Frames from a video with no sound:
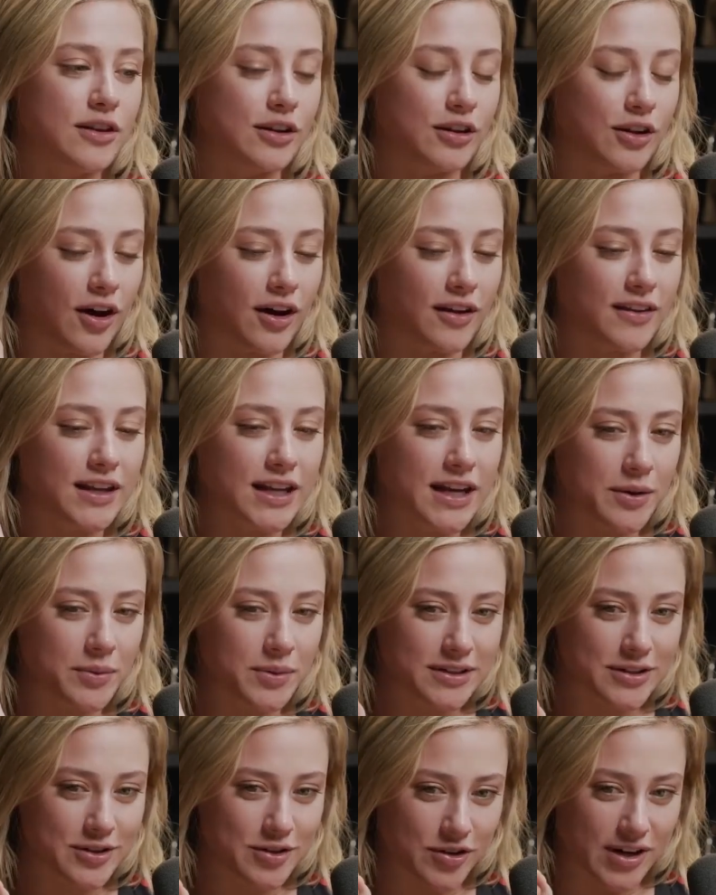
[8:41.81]
The law that I
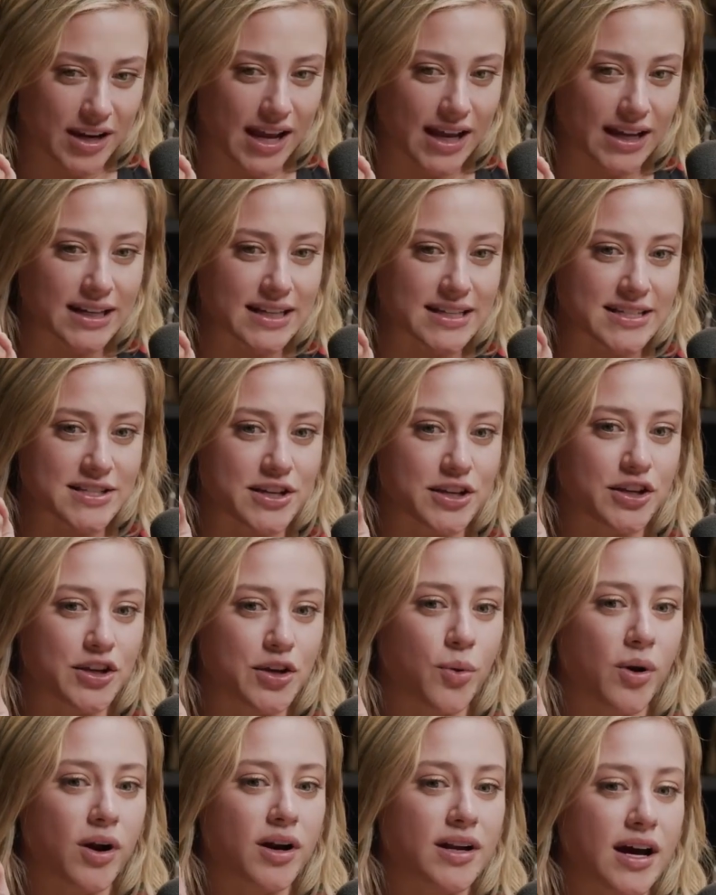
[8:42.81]
would create is
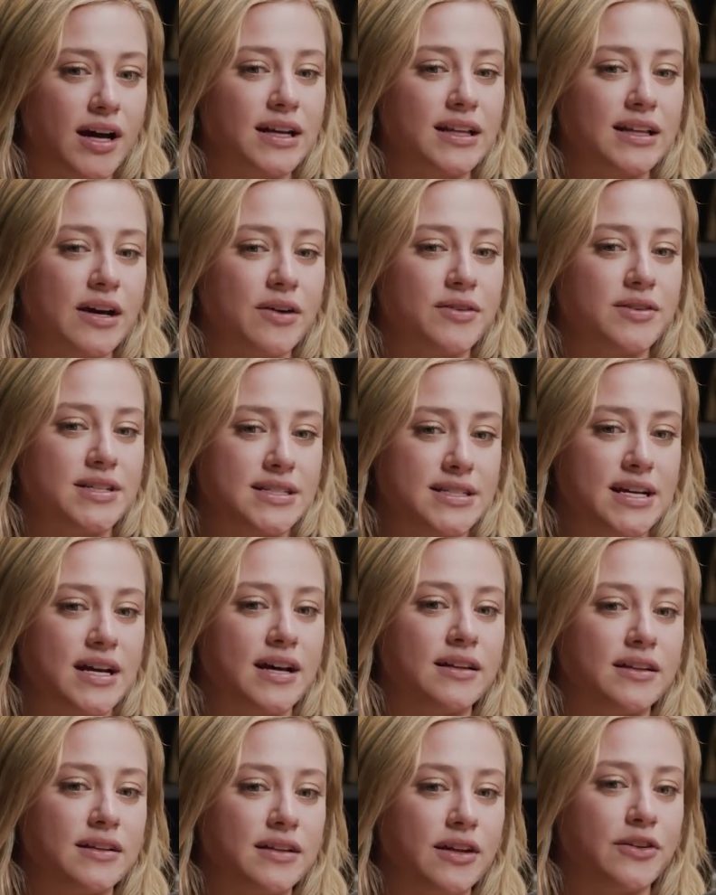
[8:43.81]
you are not allowed to
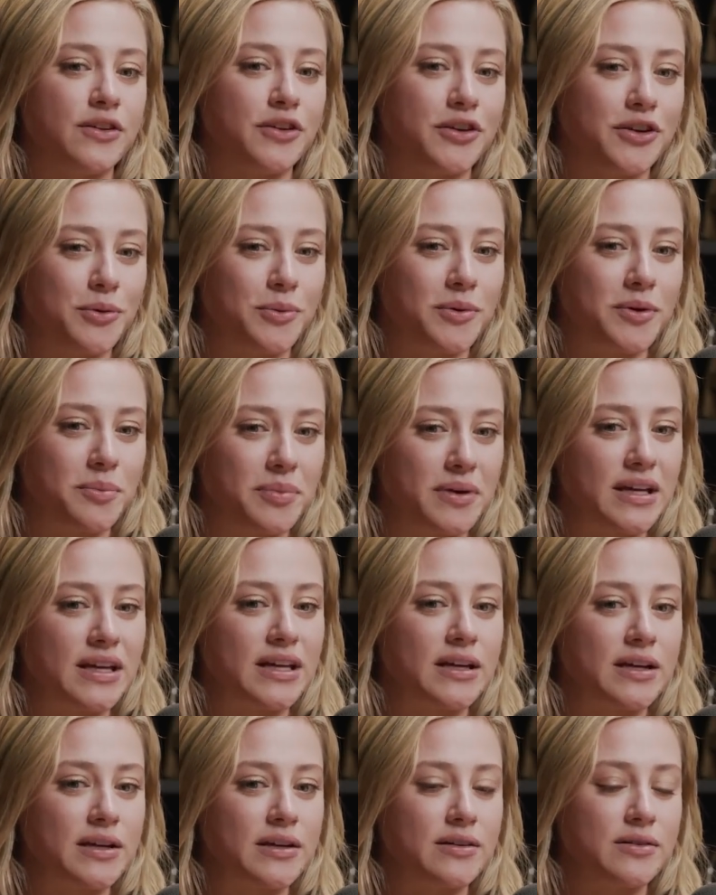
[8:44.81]
tell another human
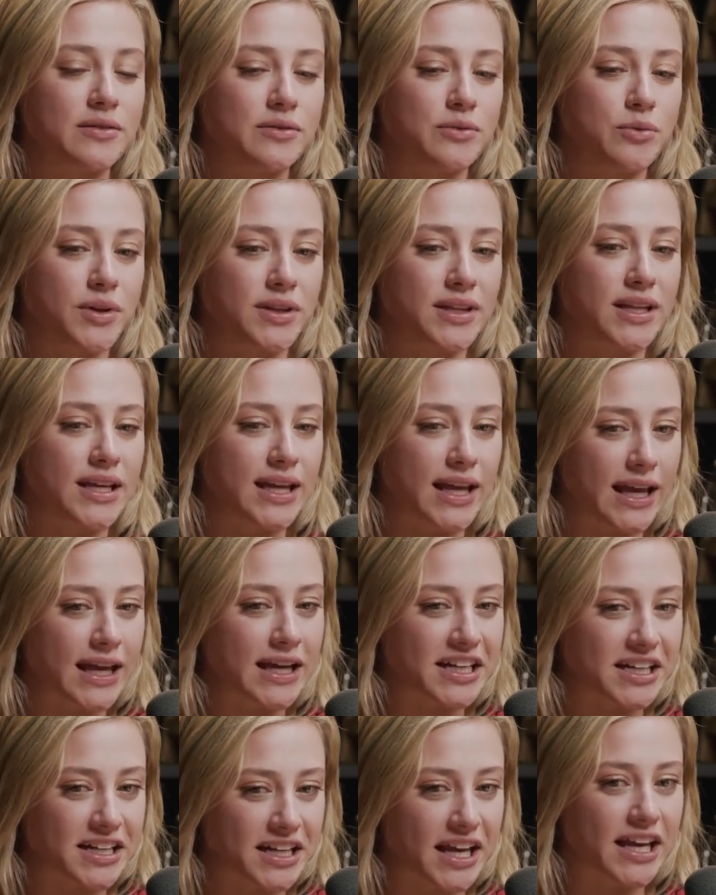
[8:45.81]
being what they
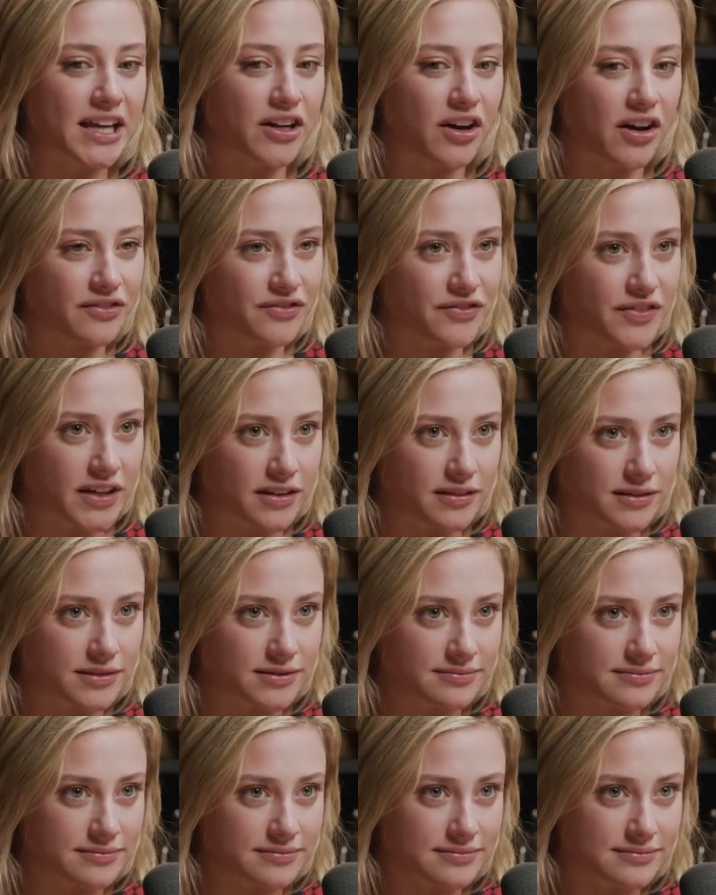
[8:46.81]
can and cannot feel.
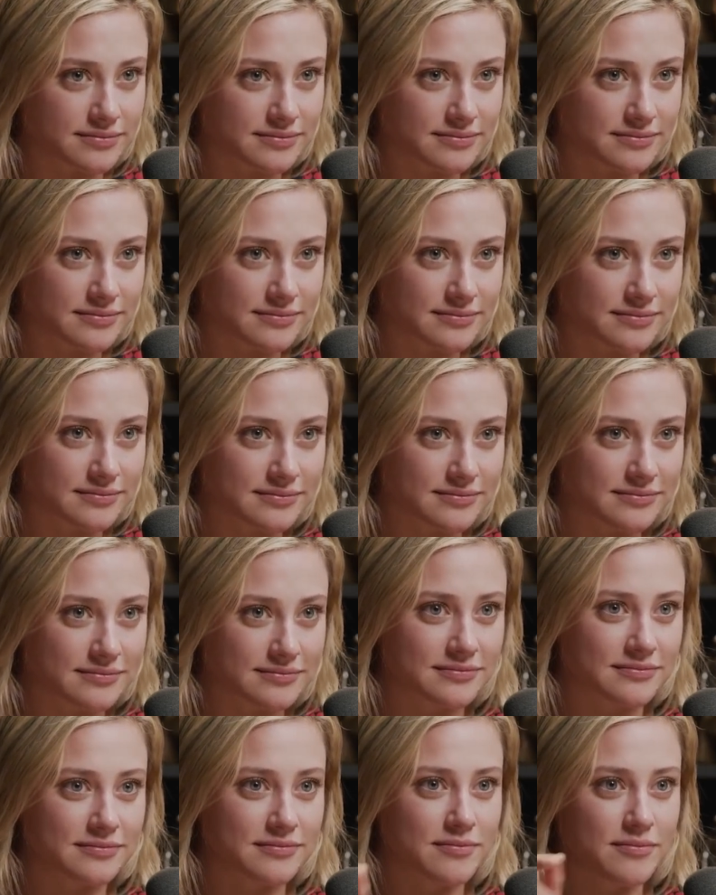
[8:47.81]

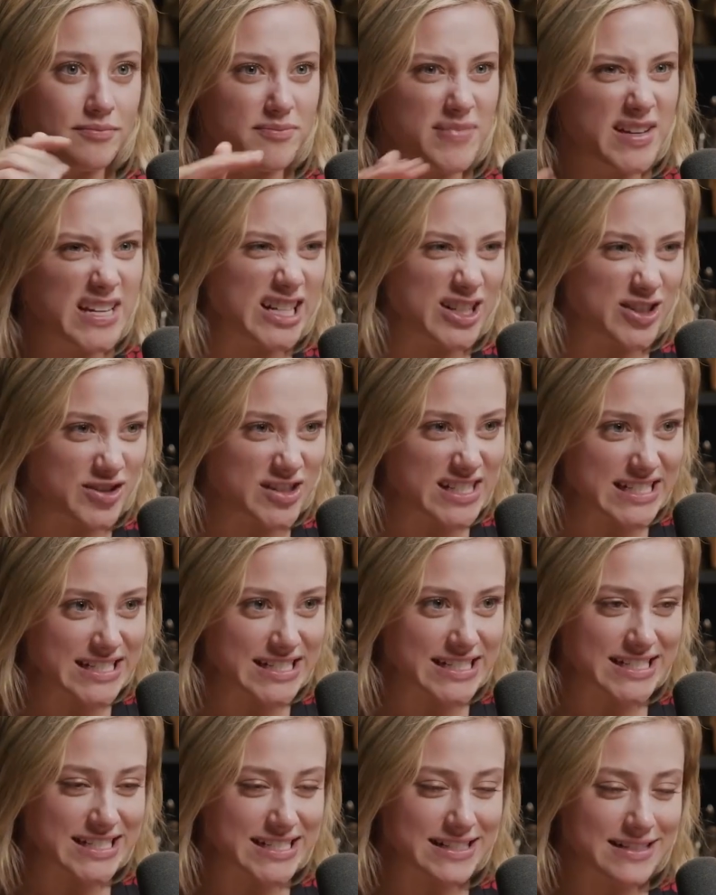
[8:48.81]

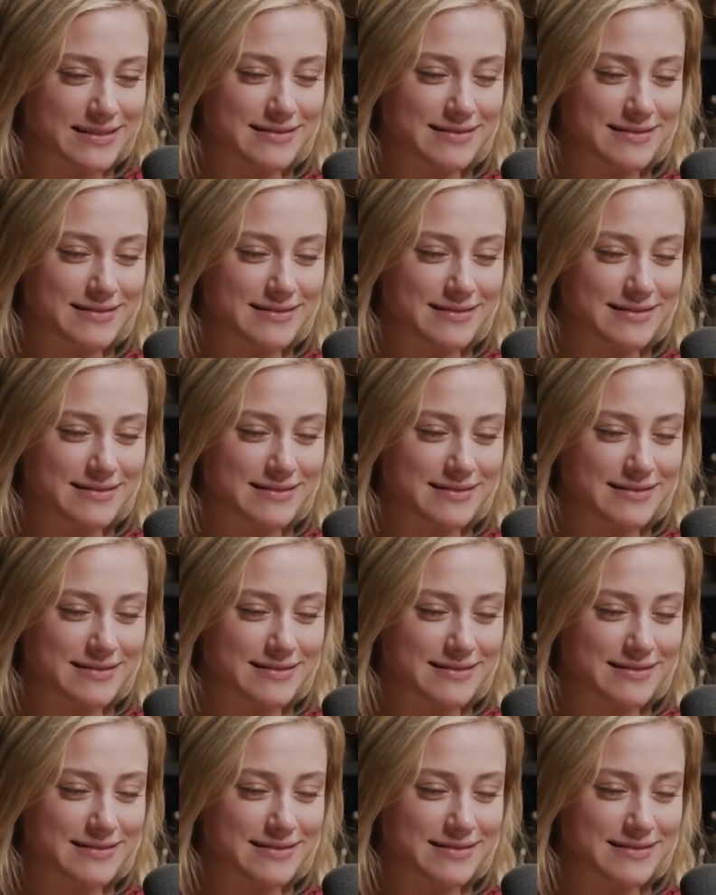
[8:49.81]
Period.